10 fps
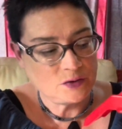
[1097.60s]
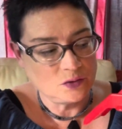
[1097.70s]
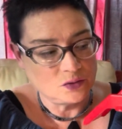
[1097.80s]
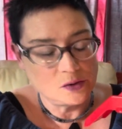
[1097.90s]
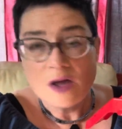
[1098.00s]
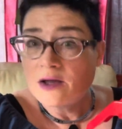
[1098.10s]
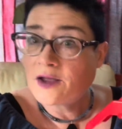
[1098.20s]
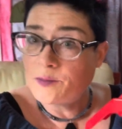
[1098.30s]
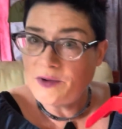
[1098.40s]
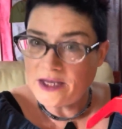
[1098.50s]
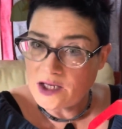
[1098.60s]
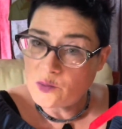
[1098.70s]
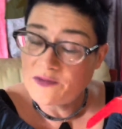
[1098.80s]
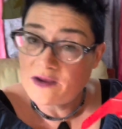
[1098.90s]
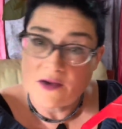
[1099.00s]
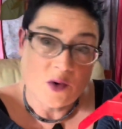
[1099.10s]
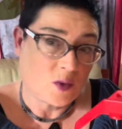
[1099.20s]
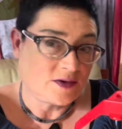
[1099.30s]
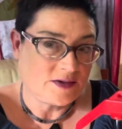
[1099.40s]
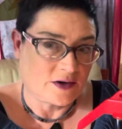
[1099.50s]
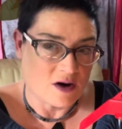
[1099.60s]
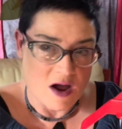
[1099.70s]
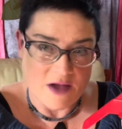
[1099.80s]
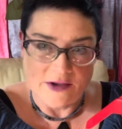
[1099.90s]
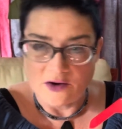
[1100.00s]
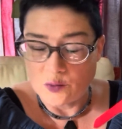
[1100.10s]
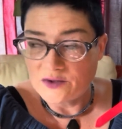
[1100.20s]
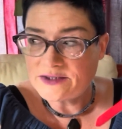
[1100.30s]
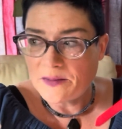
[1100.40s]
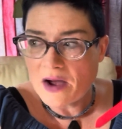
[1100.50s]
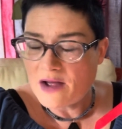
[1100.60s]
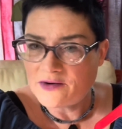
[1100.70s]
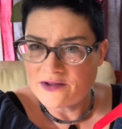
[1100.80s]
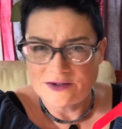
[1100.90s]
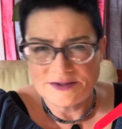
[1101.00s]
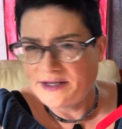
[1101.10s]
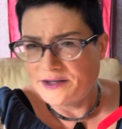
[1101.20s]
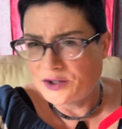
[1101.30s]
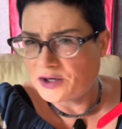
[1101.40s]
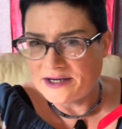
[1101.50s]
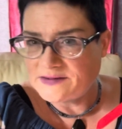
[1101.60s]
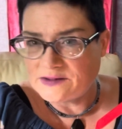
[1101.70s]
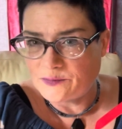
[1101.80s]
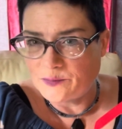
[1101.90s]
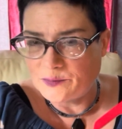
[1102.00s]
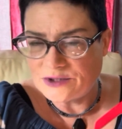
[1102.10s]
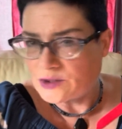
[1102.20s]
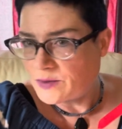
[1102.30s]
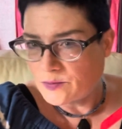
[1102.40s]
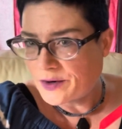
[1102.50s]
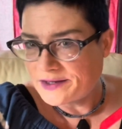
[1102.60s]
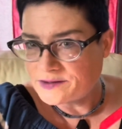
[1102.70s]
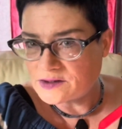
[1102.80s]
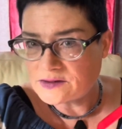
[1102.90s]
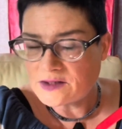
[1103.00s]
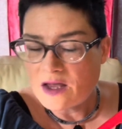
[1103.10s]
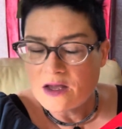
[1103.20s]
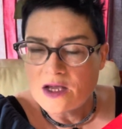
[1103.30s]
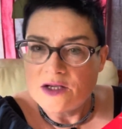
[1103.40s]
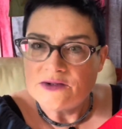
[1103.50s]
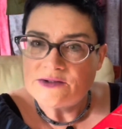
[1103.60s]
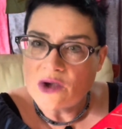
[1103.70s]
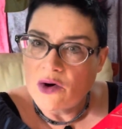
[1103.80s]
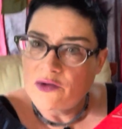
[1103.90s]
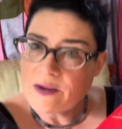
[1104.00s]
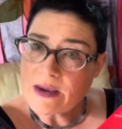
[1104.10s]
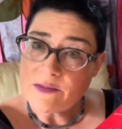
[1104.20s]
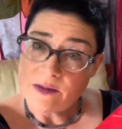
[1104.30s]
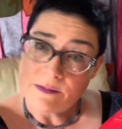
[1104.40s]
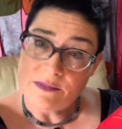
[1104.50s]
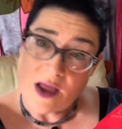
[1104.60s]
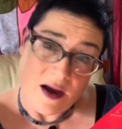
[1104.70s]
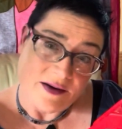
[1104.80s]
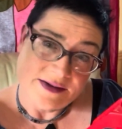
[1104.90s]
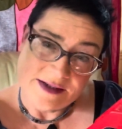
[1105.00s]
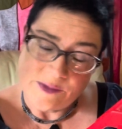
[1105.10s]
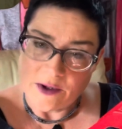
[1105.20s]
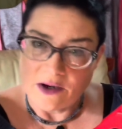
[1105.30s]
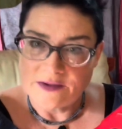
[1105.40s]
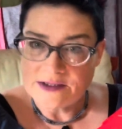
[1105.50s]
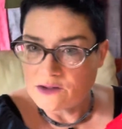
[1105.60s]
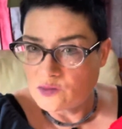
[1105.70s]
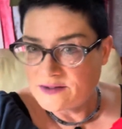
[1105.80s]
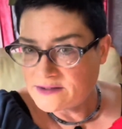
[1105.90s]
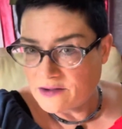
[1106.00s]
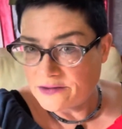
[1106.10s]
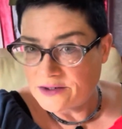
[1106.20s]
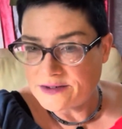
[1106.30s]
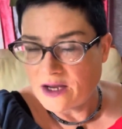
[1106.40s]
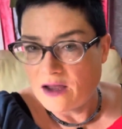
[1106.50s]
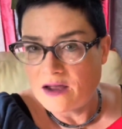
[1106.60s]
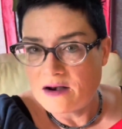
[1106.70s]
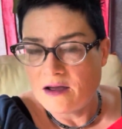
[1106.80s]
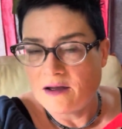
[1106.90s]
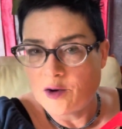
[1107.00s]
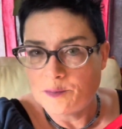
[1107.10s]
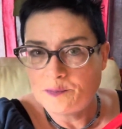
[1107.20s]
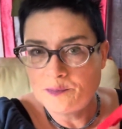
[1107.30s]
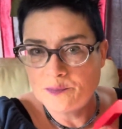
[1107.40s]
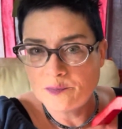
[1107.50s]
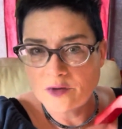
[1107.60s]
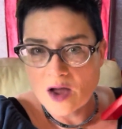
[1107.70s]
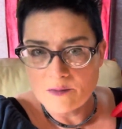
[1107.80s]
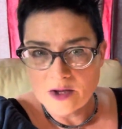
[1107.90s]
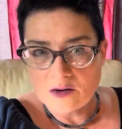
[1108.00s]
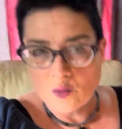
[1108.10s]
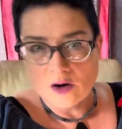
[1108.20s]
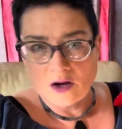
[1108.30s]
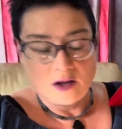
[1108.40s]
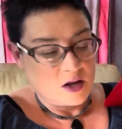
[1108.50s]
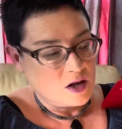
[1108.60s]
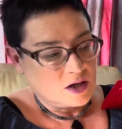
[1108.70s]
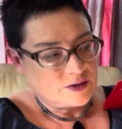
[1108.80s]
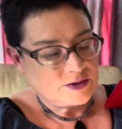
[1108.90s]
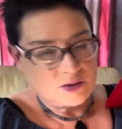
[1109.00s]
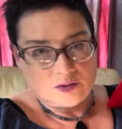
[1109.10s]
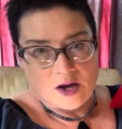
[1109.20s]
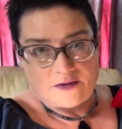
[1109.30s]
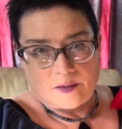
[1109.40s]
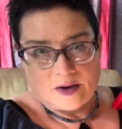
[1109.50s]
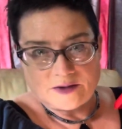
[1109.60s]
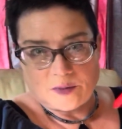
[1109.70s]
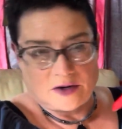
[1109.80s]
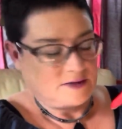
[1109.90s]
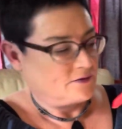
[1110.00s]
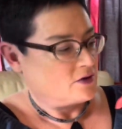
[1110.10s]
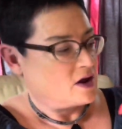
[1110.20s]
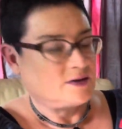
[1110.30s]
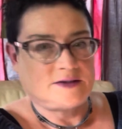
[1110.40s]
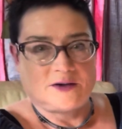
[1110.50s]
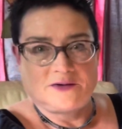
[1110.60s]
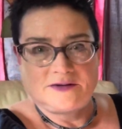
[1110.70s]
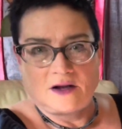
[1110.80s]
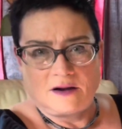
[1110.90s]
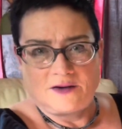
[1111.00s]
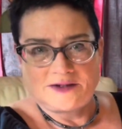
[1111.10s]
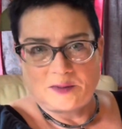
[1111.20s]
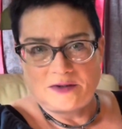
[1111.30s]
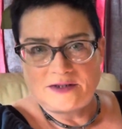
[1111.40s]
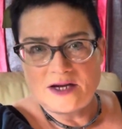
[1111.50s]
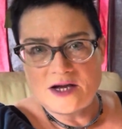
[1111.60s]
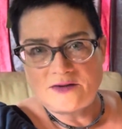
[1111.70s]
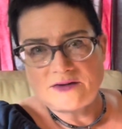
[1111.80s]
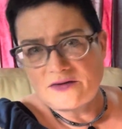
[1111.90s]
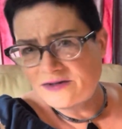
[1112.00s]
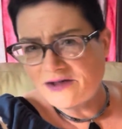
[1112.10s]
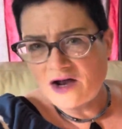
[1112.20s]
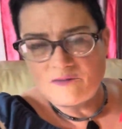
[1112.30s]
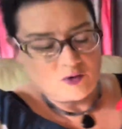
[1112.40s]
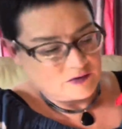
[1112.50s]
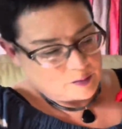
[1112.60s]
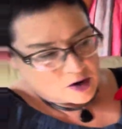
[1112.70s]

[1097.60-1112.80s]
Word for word: to compete with the other ones that are on there. There were some on there that just had crazy shipping prices. So they may be not as experienced resellers and um, I'm gonna work to get the best price for that. So this kind of goes up and down. So there's a lot of